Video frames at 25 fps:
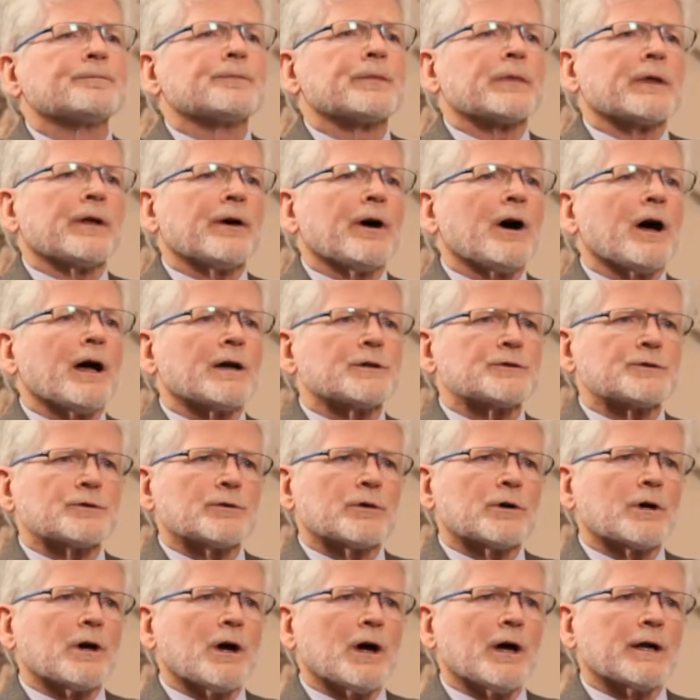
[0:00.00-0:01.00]
hostile
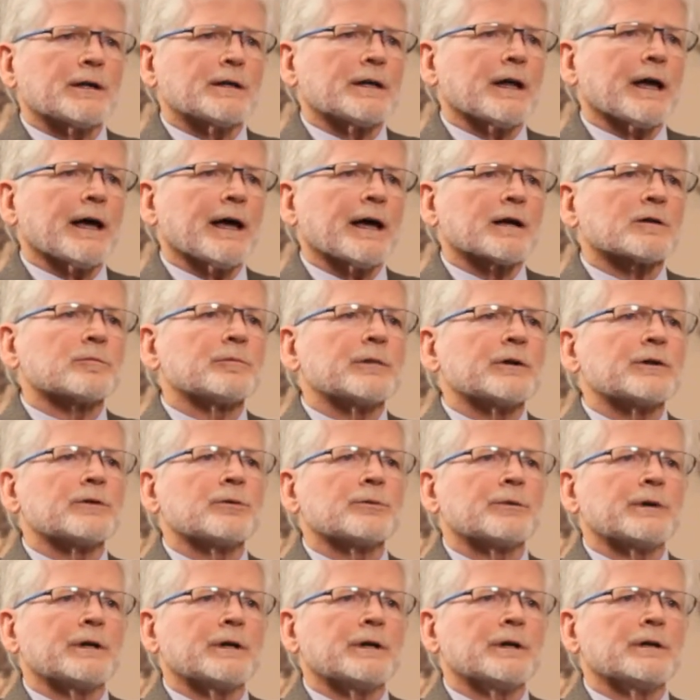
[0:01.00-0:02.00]
contact
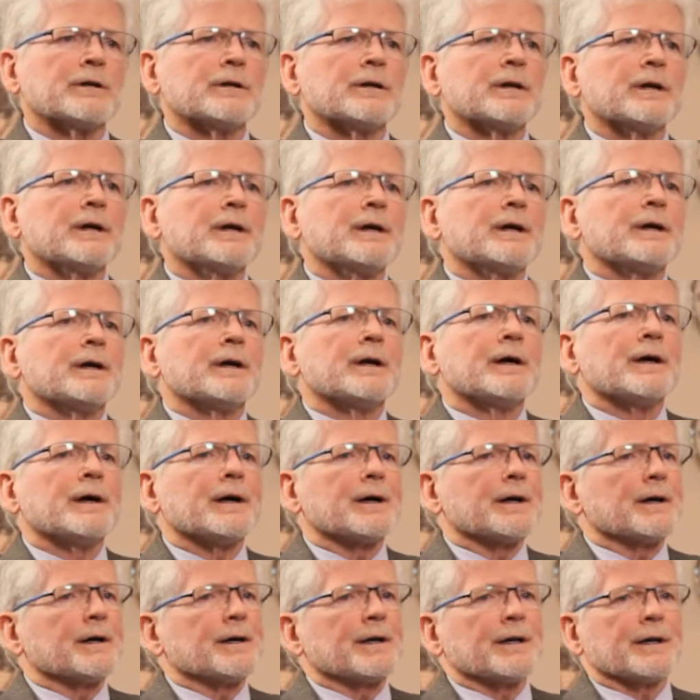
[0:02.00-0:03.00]
between,
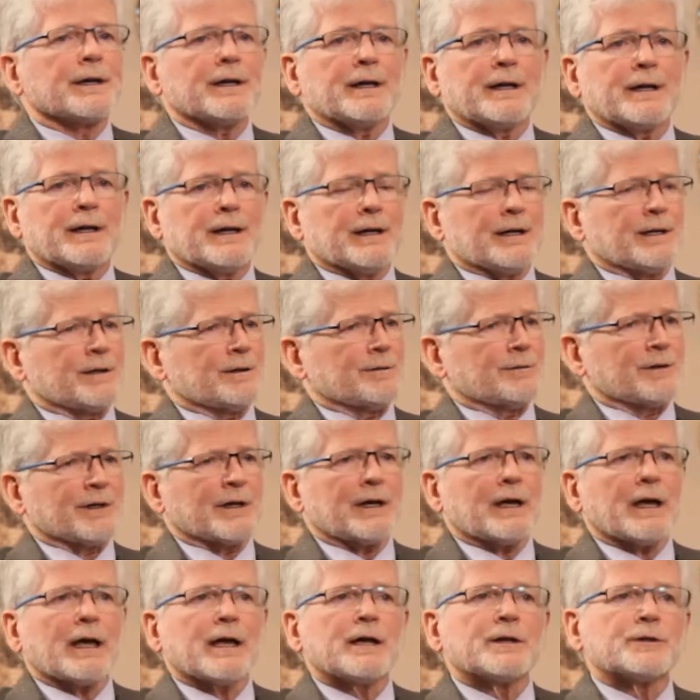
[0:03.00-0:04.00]
in the
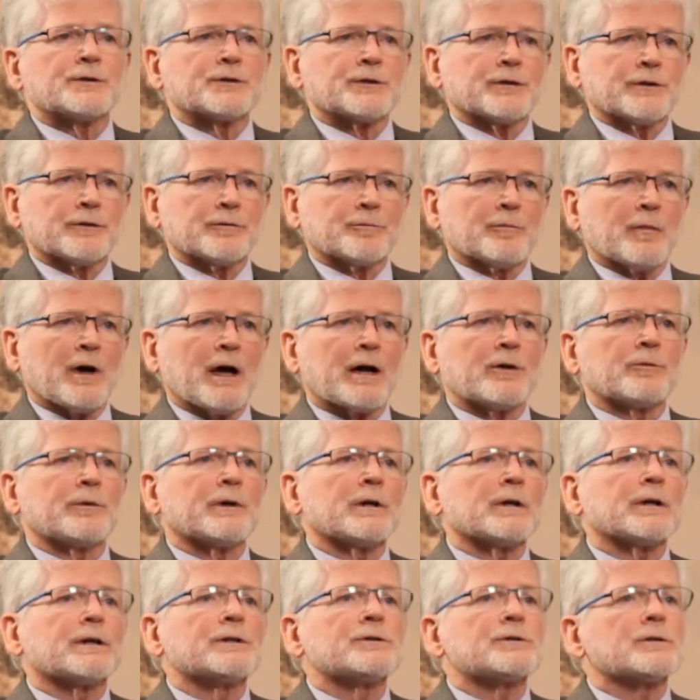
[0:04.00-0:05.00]
case of my
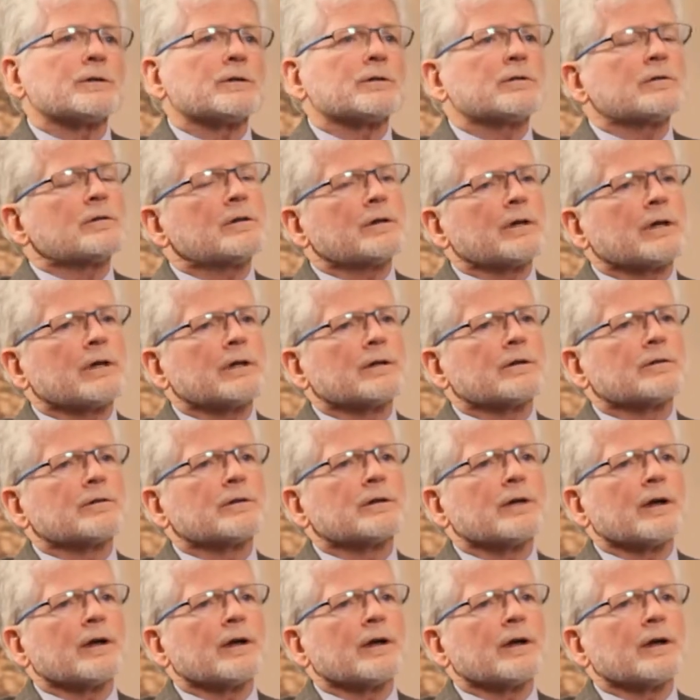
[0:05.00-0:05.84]
religion and